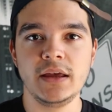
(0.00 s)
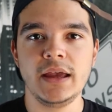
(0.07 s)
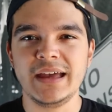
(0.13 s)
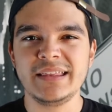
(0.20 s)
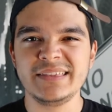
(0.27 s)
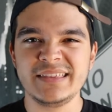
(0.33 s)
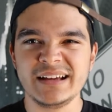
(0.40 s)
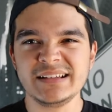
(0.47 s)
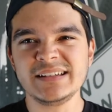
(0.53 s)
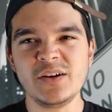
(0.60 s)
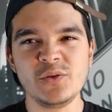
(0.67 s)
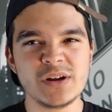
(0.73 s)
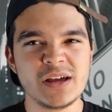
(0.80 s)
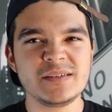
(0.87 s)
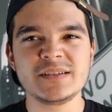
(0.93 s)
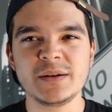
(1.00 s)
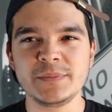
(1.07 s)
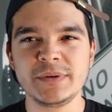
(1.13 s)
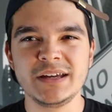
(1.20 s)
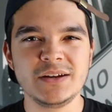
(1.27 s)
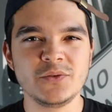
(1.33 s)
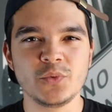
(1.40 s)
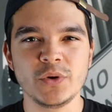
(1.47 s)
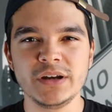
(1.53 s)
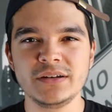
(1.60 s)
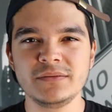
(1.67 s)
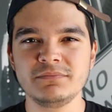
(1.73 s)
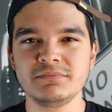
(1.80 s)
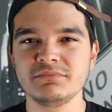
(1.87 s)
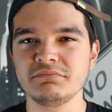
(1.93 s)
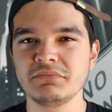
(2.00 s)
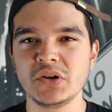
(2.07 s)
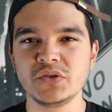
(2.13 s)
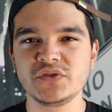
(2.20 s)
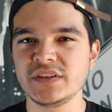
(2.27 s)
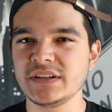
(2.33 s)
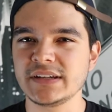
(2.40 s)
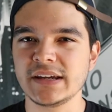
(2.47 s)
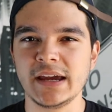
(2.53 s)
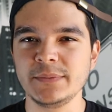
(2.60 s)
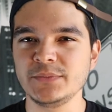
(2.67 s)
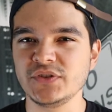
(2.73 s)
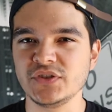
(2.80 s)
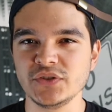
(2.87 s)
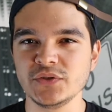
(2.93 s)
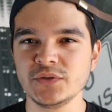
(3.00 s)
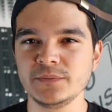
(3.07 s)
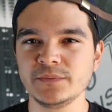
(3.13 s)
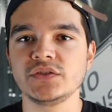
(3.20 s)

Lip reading: And that's how it ends up getting written most of the time too.